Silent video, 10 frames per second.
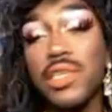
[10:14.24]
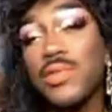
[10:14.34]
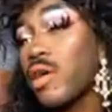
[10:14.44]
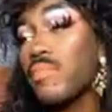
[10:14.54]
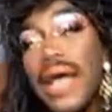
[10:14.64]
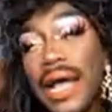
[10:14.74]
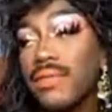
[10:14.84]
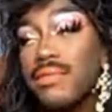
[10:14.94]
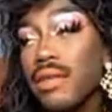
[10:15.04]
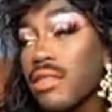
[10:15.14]
So please
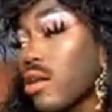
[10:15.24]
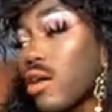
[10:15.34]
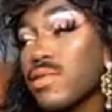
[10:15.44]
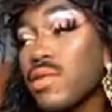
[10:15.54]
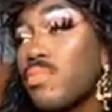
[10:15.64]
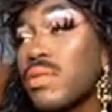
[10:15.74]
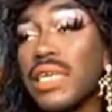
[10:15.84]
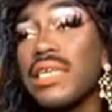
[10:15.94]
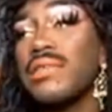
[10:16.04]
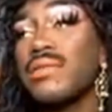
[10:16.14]
wear a mask, and then
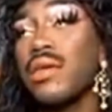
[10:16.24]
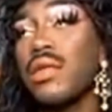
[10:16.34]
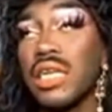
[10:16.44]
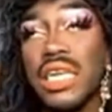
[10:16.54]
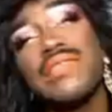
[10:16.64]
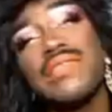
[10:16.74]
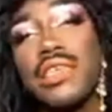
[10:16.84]
also please